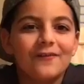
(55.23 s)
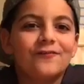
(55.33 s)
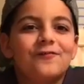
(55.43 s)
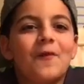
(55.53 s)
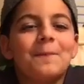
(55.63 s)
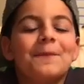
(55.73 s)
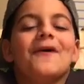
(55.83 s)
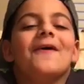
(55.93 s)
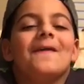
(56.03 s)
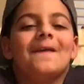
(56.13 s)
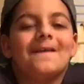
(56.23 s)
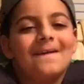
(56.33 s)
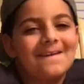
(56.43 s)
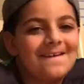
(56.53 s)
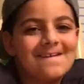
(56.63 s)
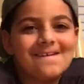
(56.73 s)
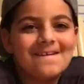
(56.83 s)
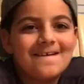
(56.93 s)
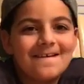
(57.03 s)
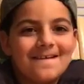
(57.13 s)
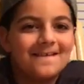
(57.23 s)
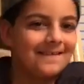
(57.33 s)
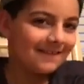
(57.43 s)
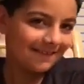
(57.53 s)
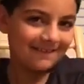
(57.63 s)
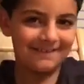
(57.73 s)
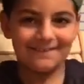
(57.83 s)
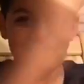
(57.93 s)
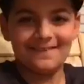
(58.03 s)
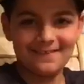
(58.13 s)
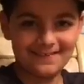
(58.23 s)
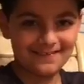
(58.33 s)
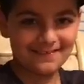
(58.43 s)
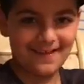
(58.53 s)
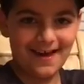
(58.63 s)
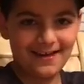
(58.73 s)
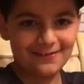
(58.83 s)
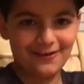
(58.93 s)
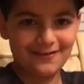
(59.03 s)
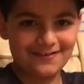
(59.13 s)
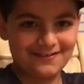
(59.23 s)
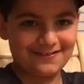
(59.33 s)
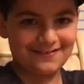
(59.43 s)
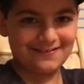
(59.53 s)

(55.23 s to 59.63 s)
Football. What's your favorite football team? The Hat Talks.